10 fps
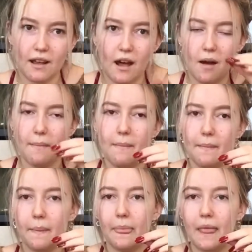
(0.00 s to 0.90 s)
Um,
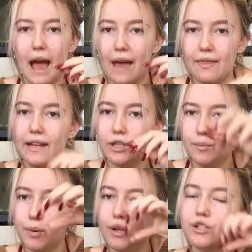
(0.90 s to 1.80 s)
and then you
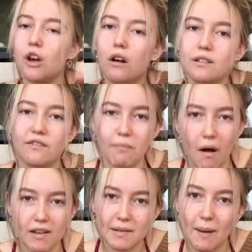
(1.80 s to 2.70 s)
put chunks of
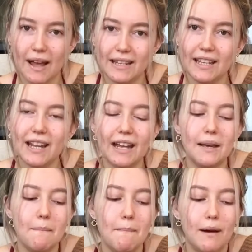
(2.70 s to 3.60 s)
marzipan in and
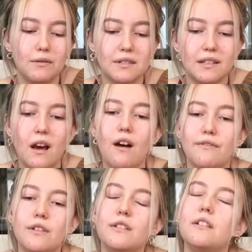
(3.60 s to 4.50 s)
it melts in the
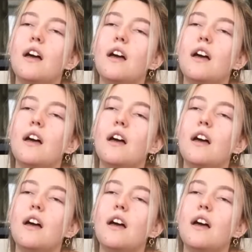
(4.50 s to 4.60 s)
oven